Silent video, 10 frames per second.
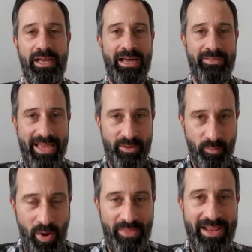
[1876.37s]
And then
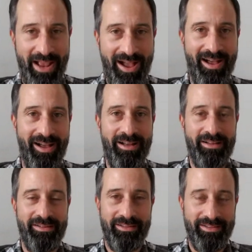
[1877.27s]
when they
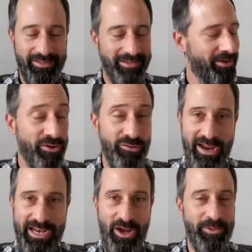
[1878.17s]
are,
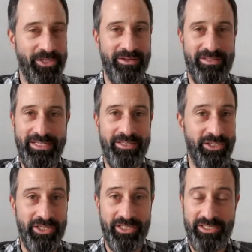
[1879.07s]
great opportunity to
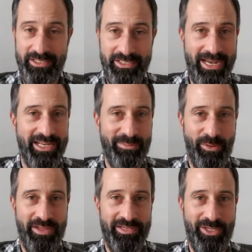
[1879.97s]
just take some
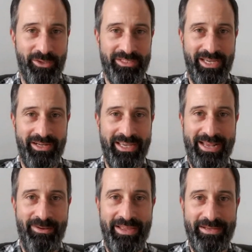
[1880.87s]
authentic content and get it out